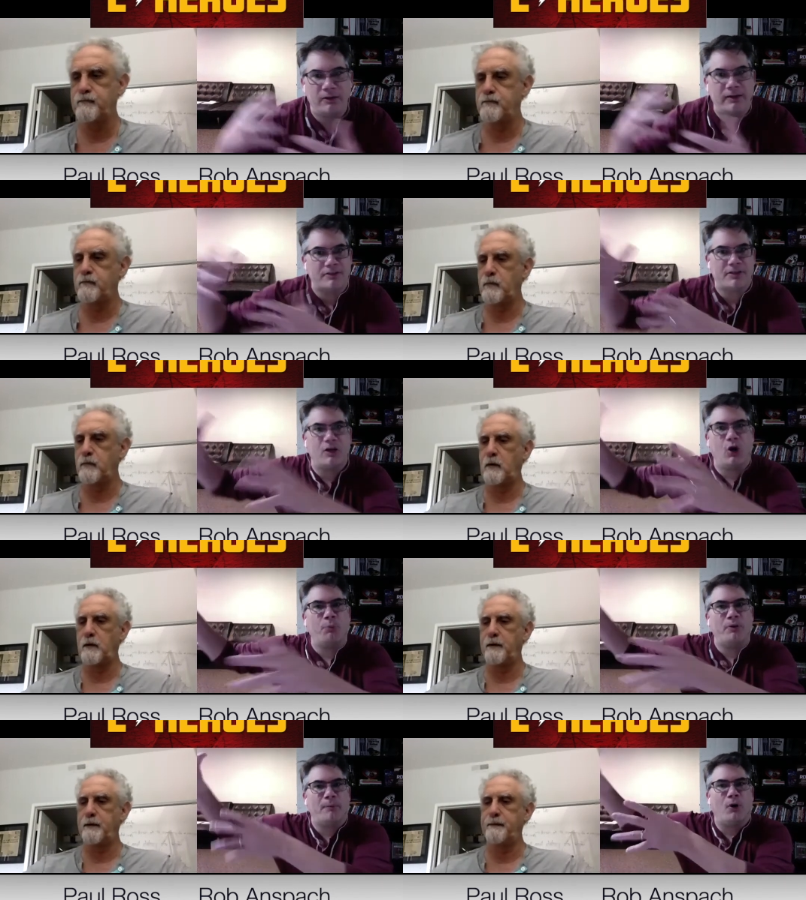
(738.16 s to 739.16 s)
Speaker 1: it's going to
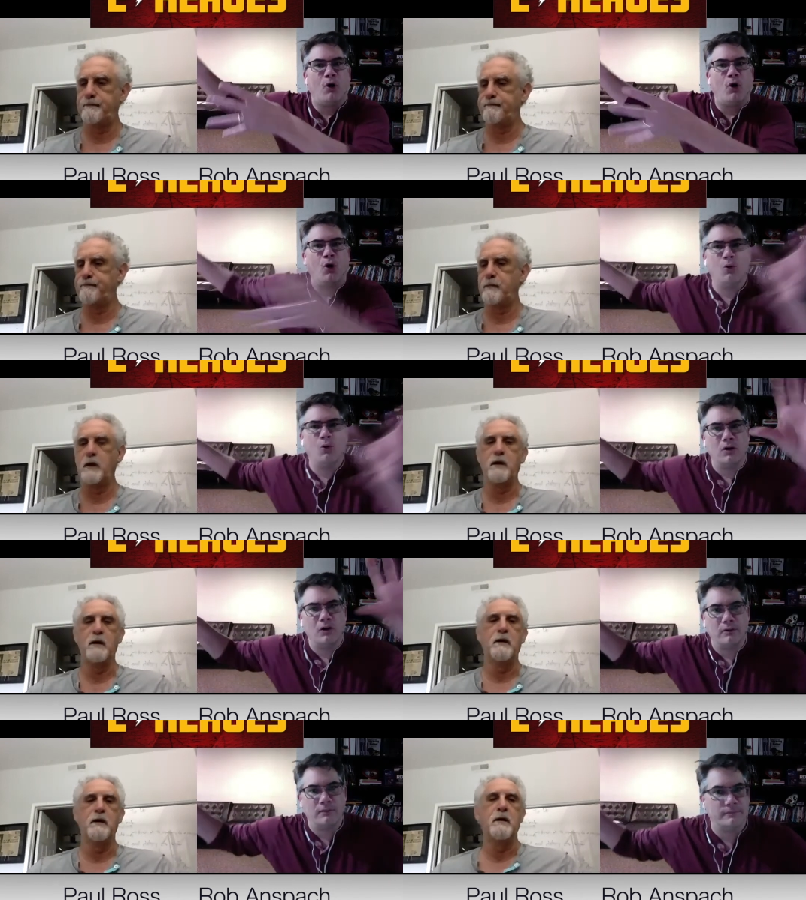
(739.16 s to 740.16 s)
open up a whole
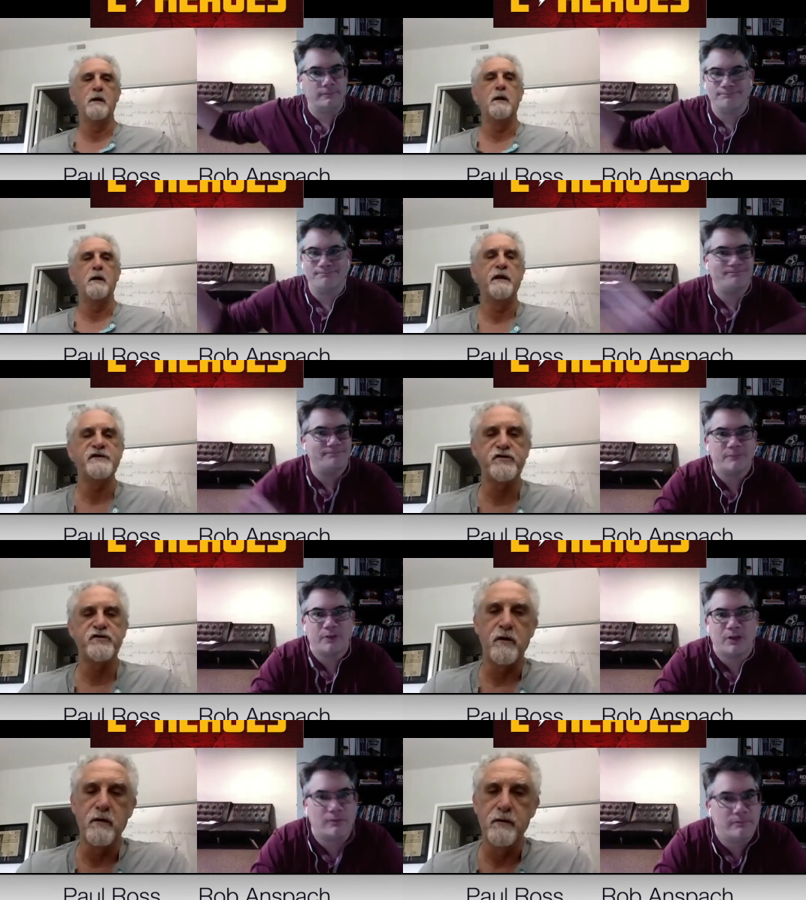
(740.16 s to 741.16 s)
That's
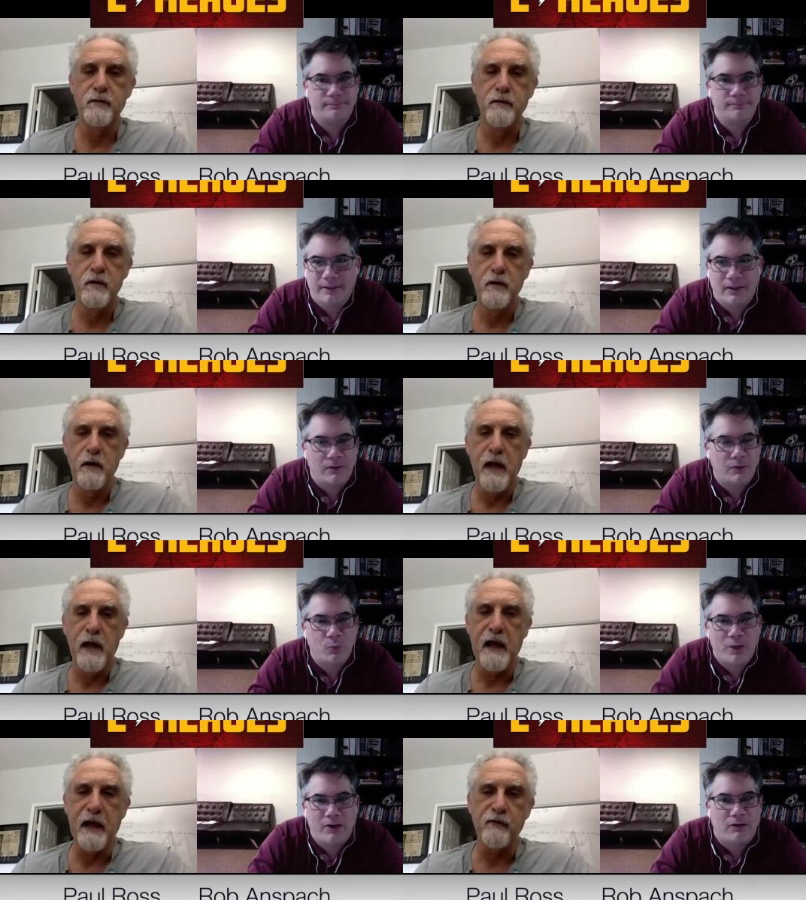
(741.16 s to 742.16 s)
true. You know,
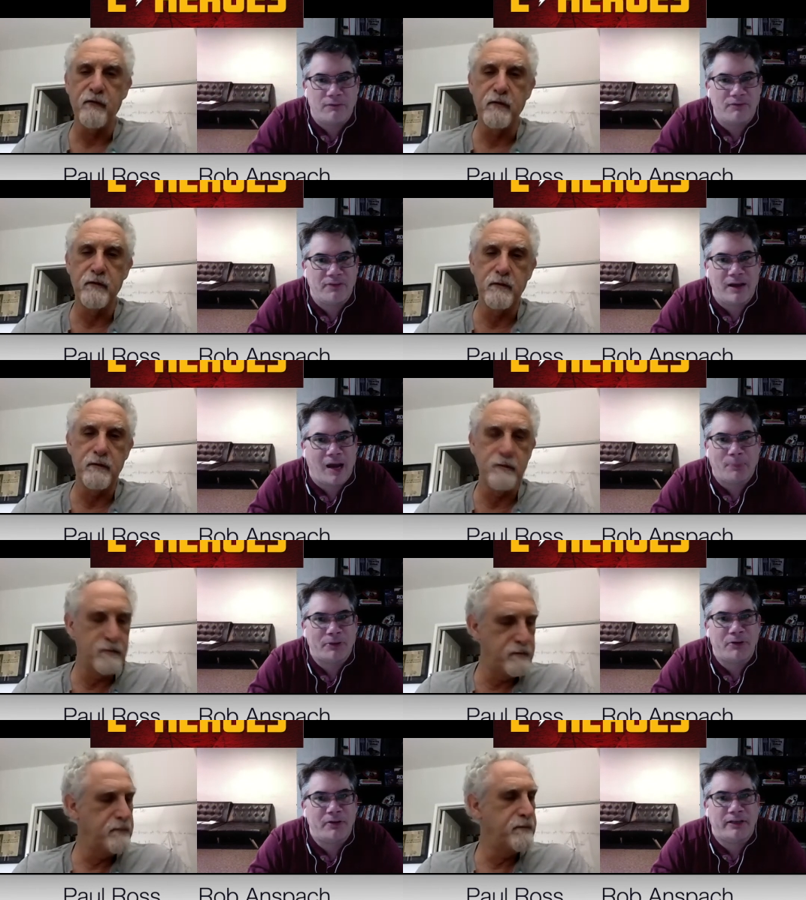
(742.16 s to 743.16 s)
window of th-
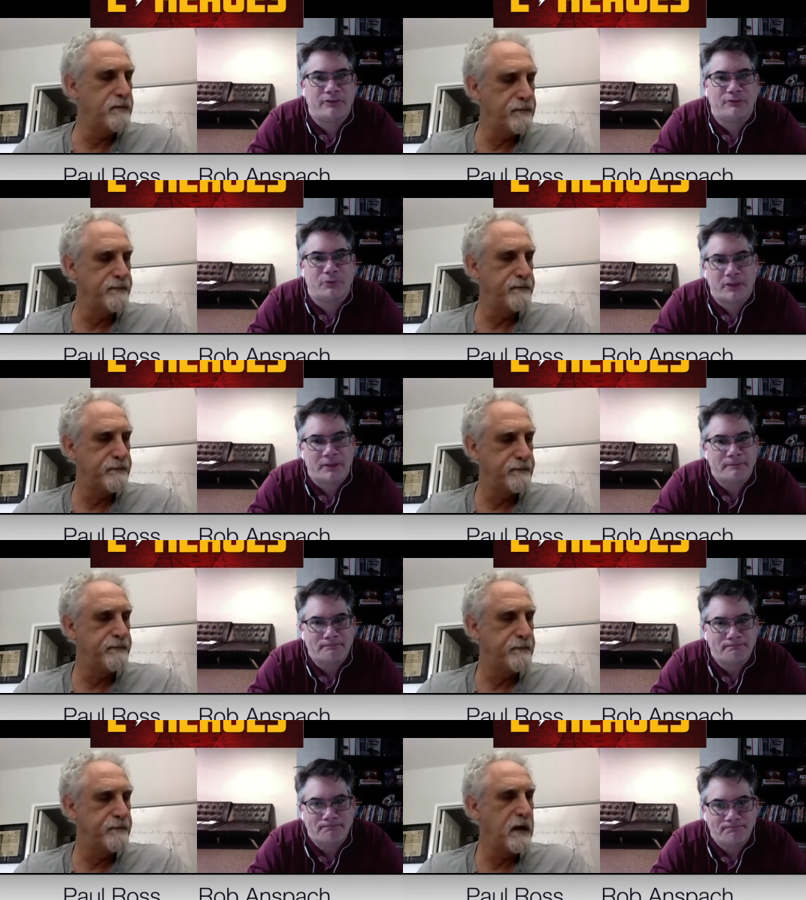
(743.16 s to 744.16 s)
opportunities for you.
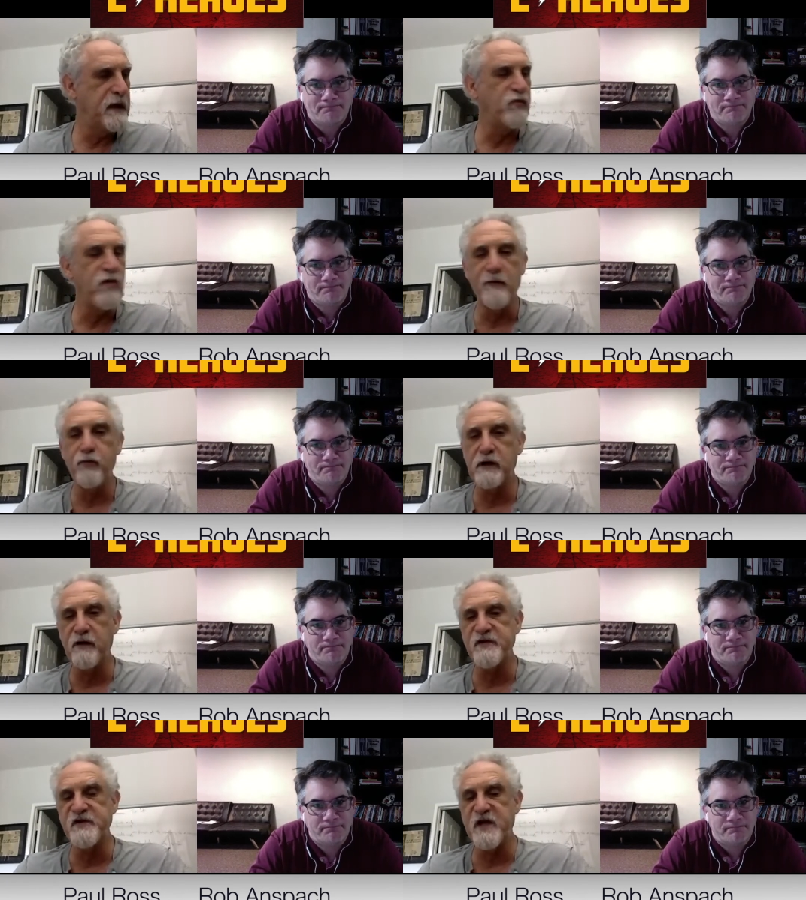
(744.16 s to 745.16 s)
Speaker 2: And Rob, what I
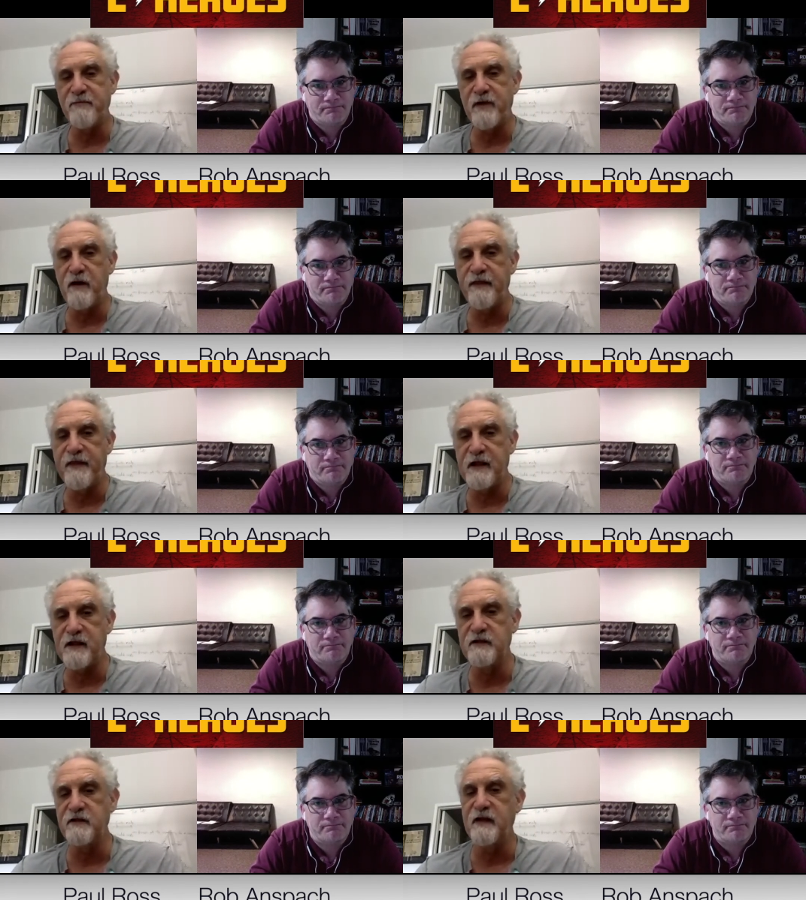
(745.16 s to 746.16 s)
would say
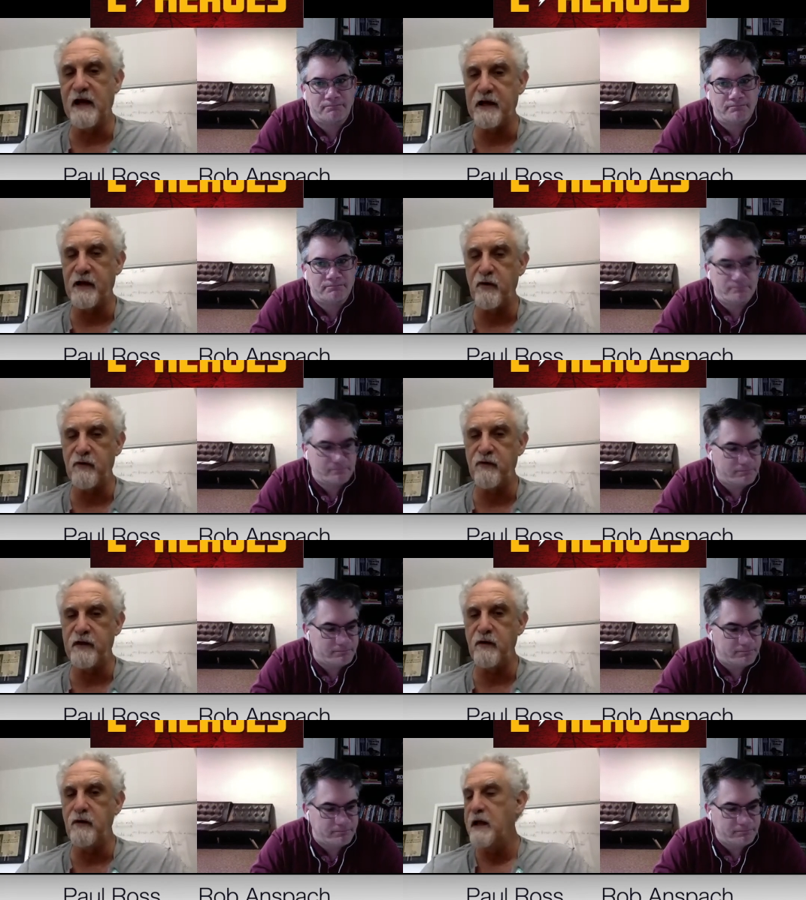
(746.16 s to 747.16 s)
parenthetically to that, I agree with
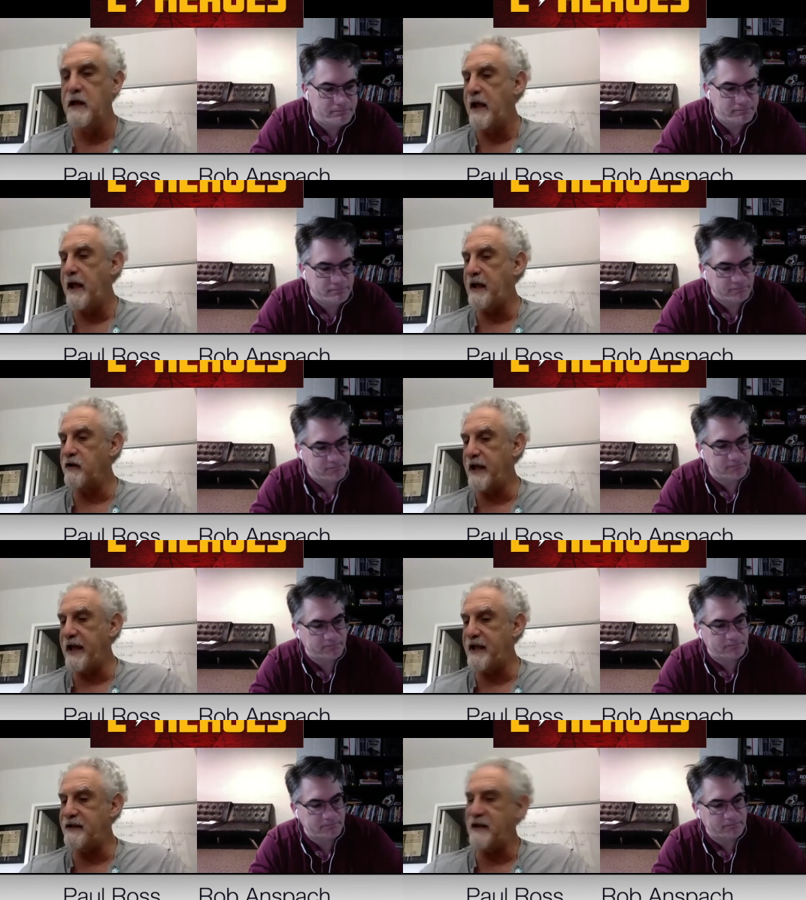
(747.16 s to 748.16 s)
you. And
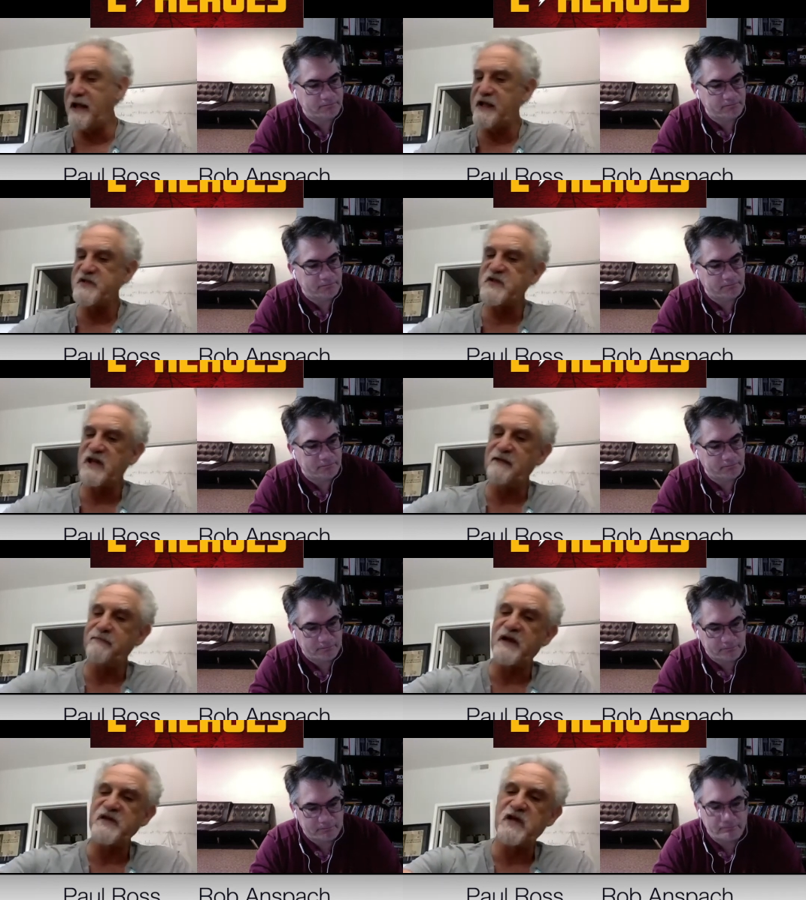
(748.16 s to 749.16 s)
hand in hand, side
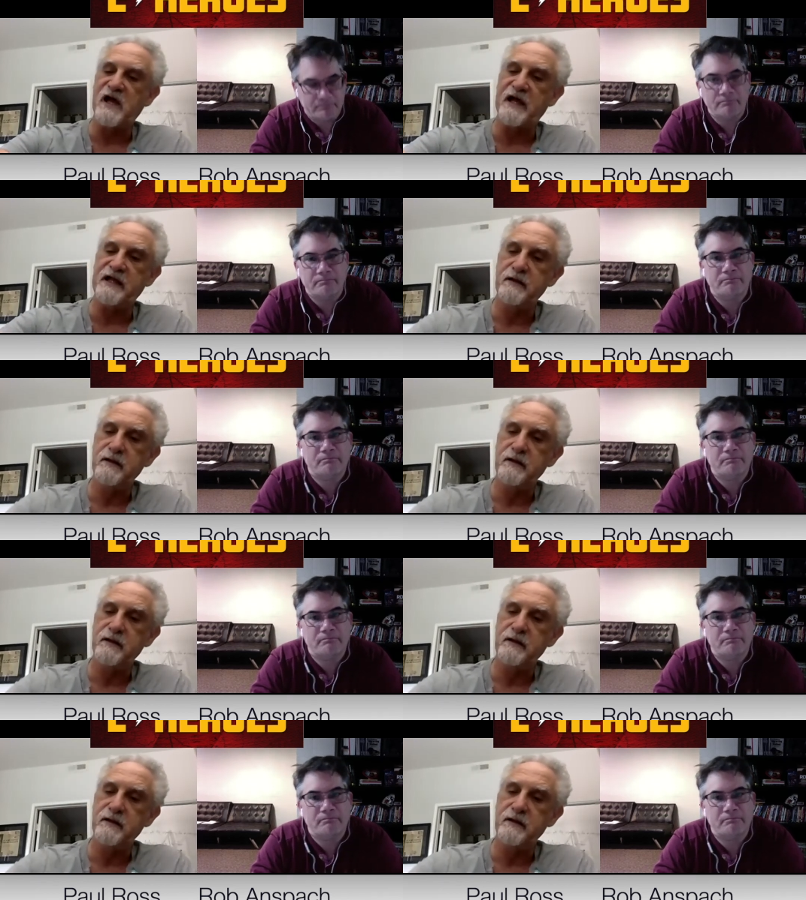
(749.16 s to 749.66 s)
by side